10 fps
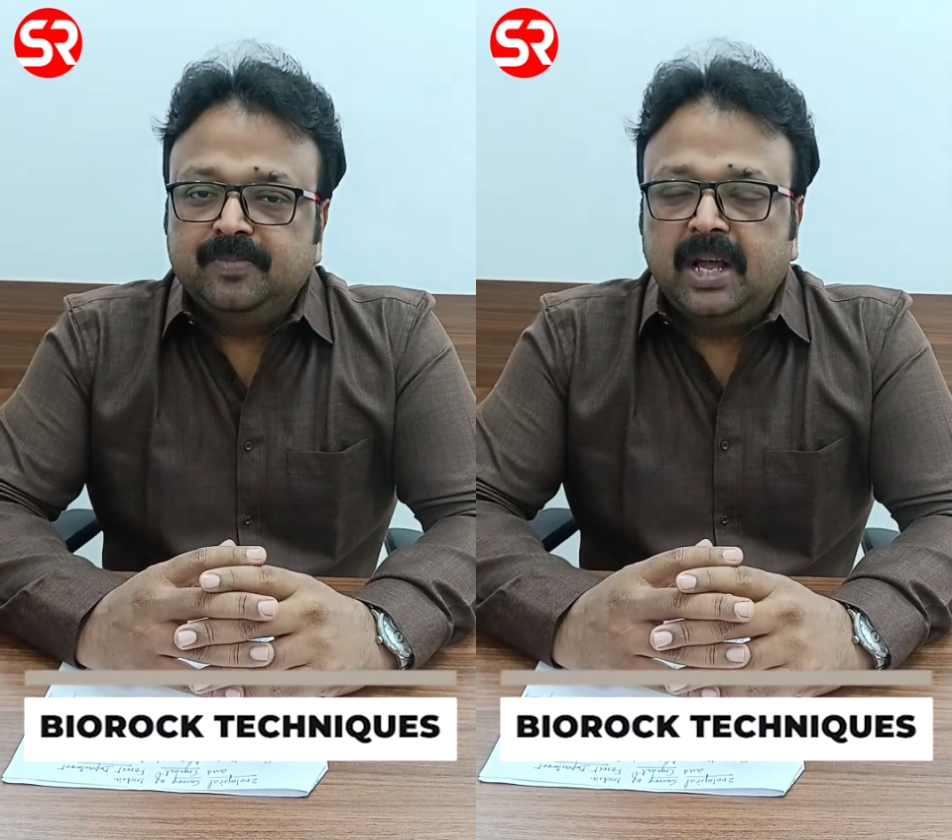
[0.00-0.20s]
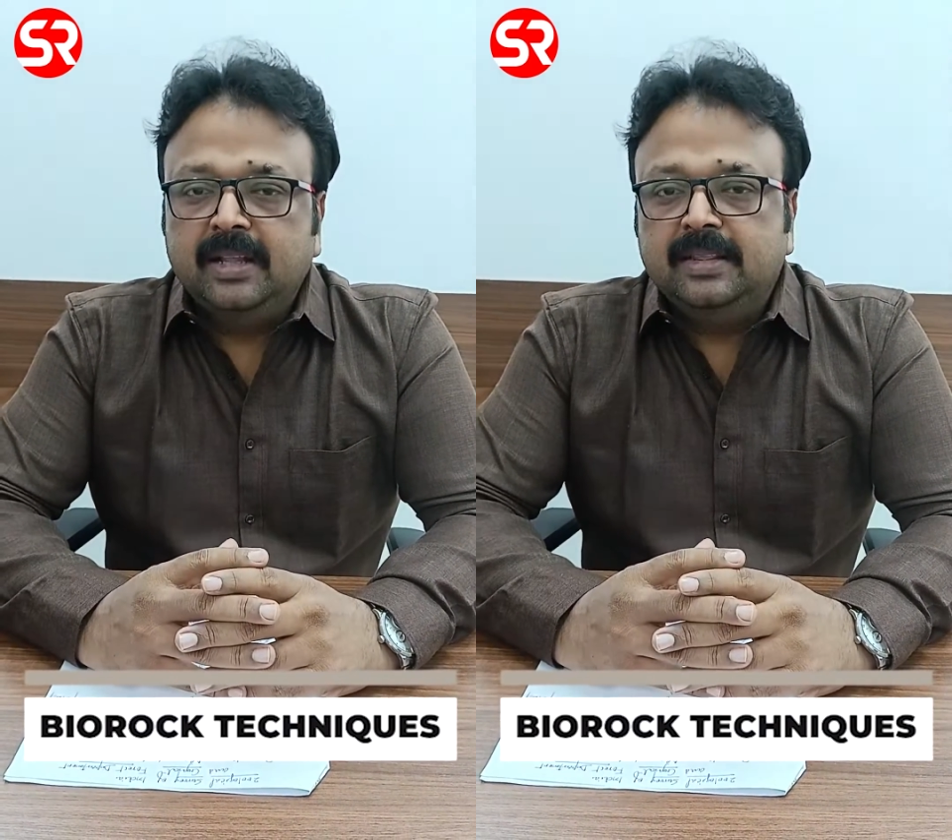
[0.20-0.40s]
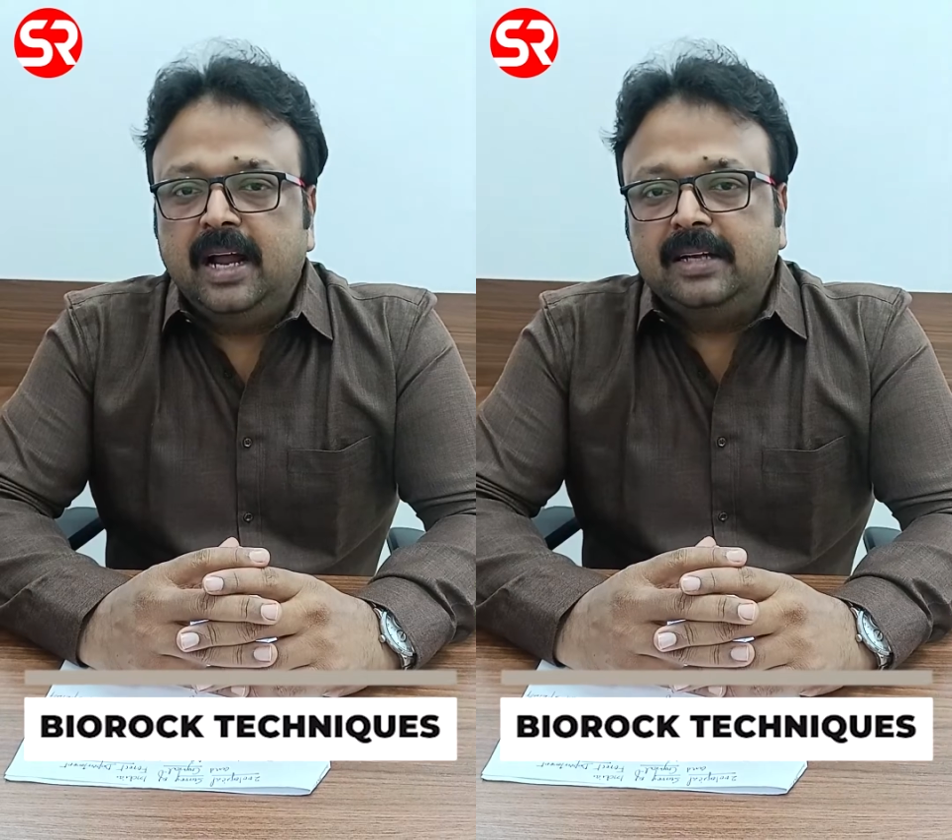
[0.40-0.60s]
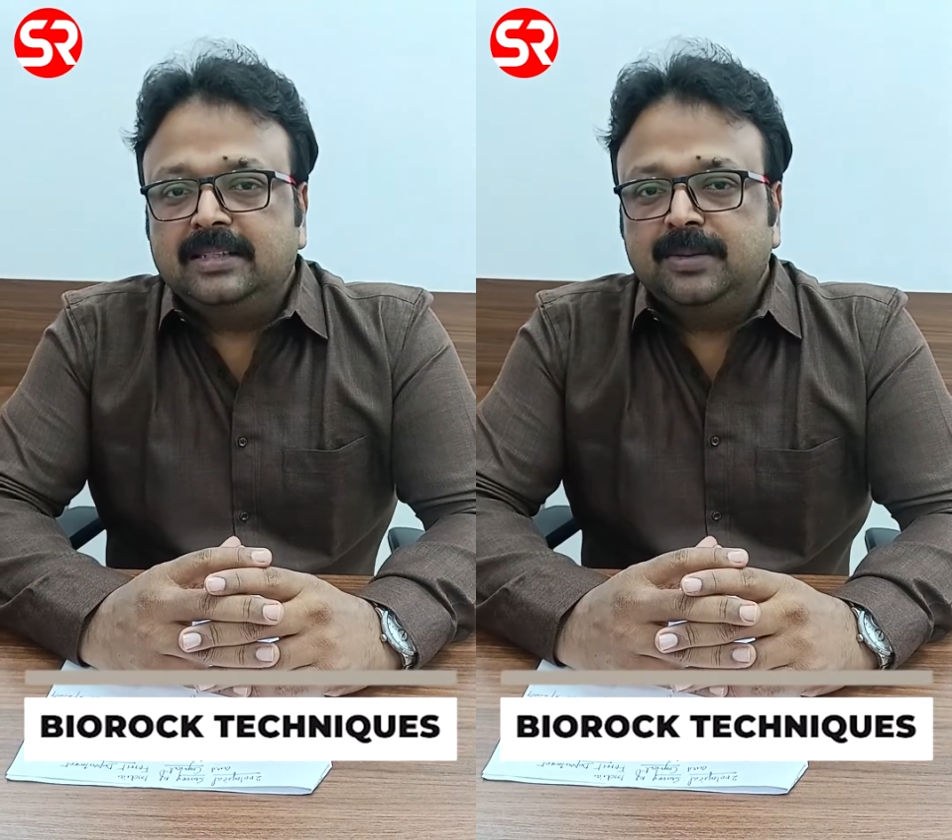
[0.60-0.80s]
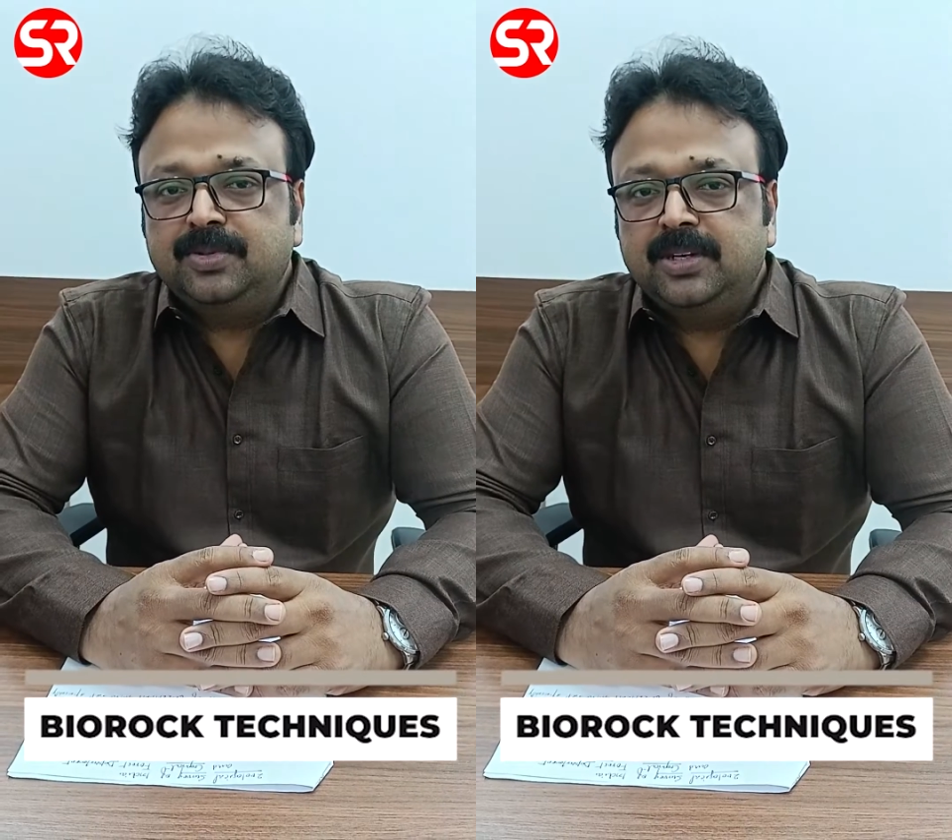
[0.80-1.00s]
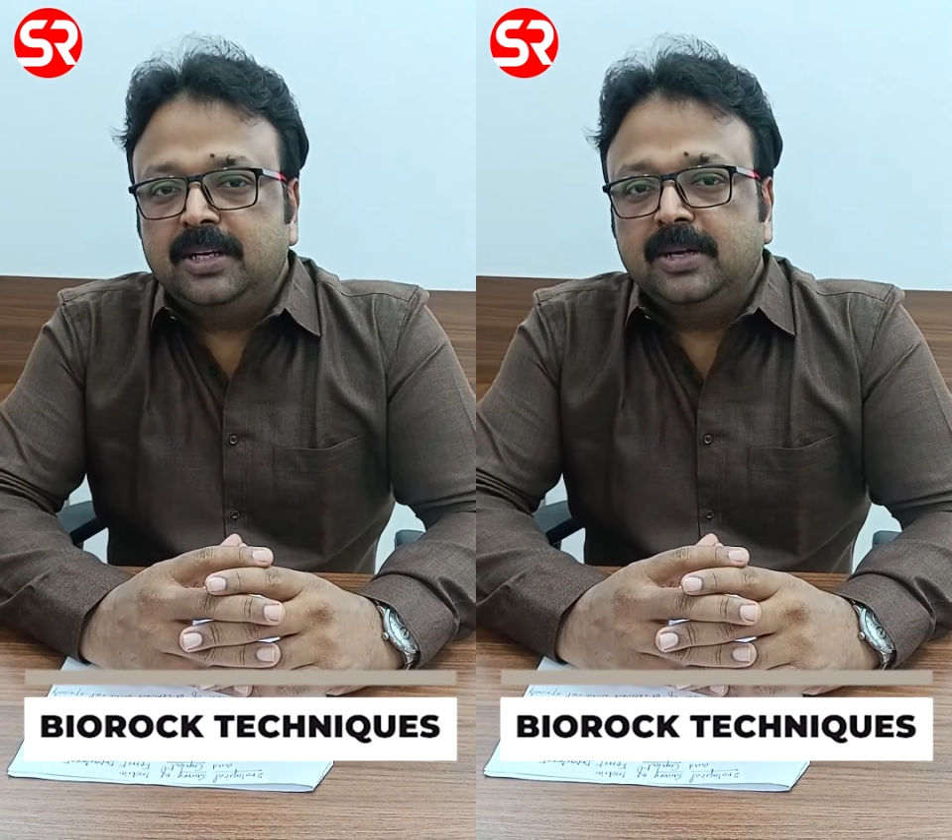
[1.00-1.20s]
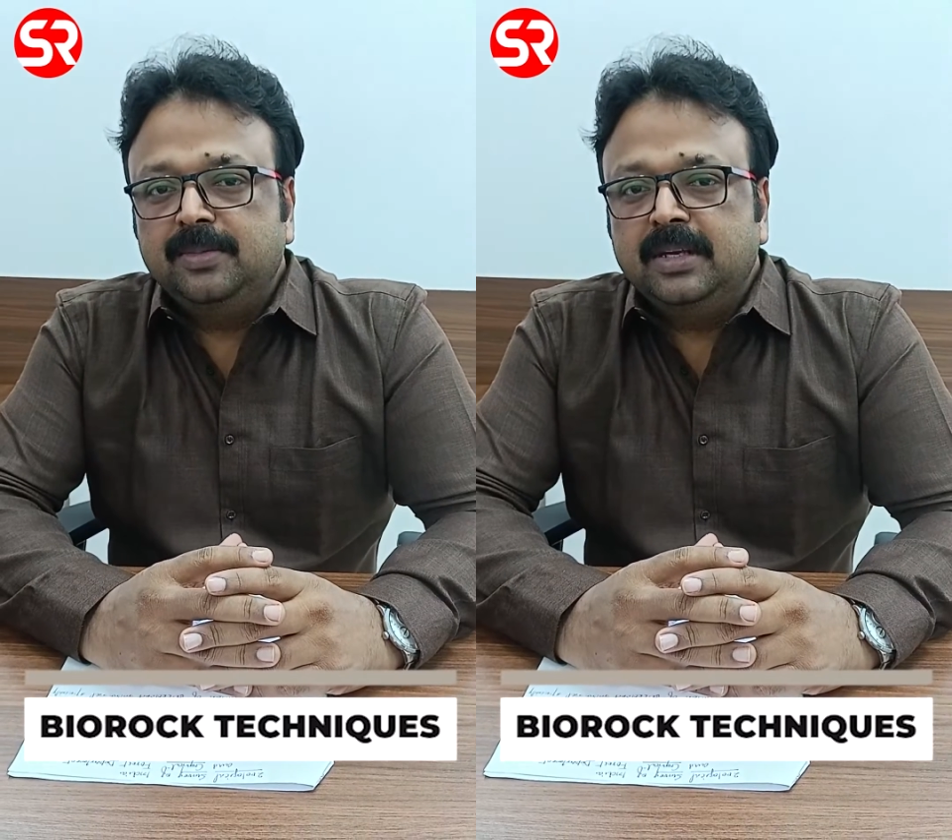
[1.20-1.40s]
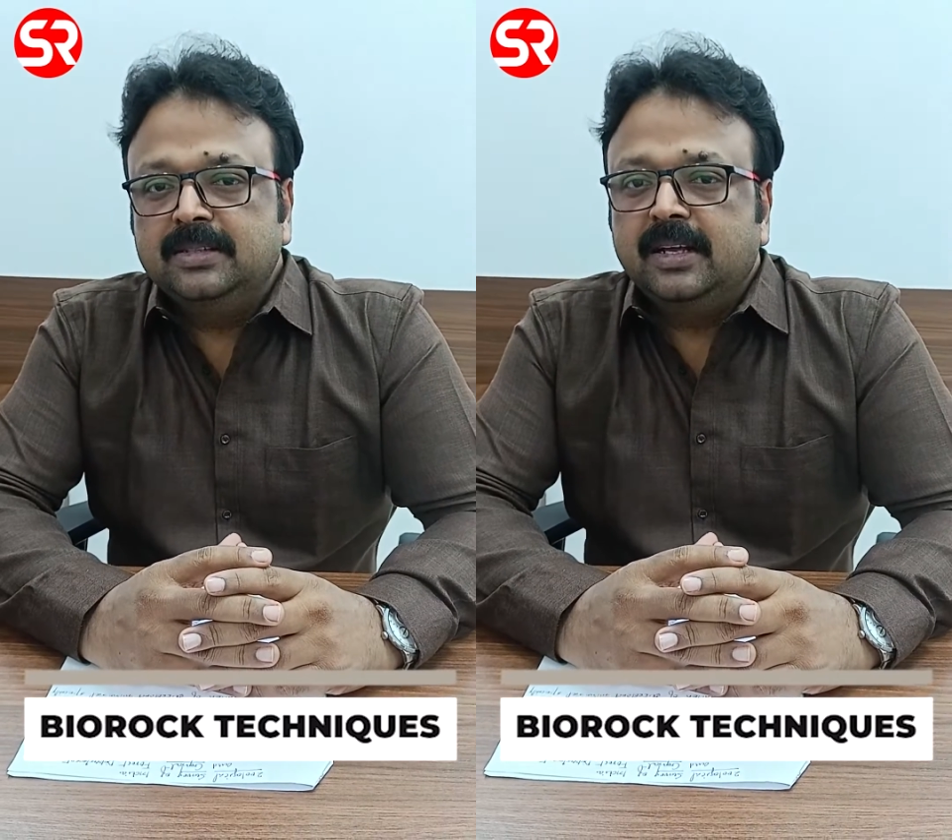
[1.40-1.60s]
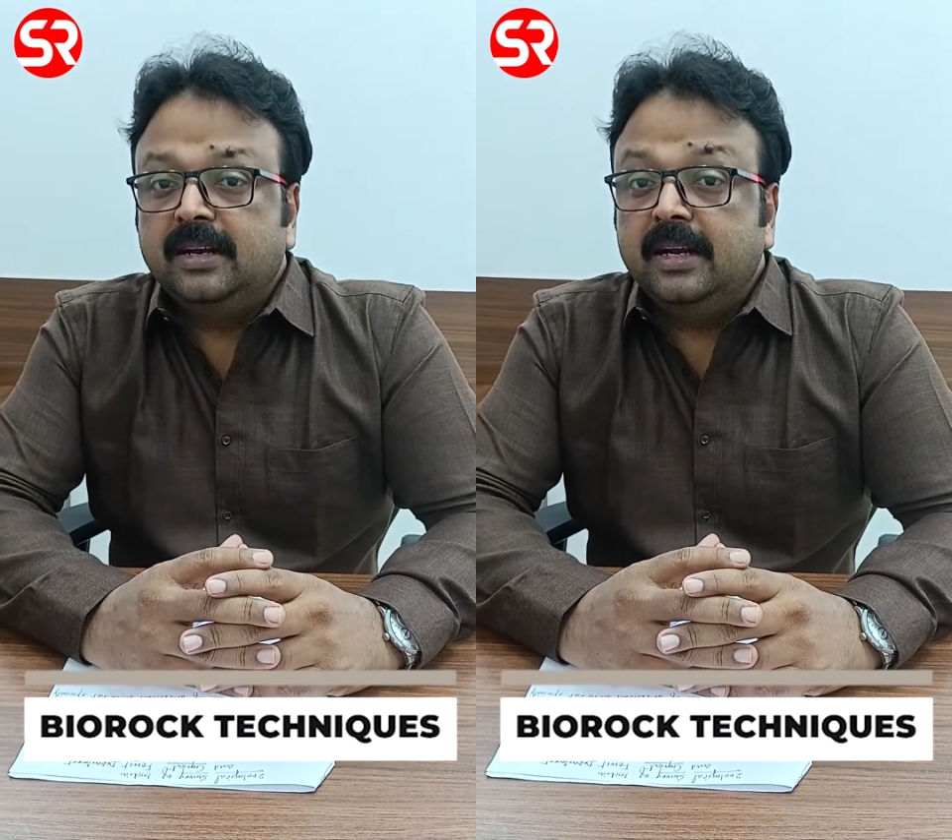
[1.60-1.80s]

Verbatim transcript: and that substratum is the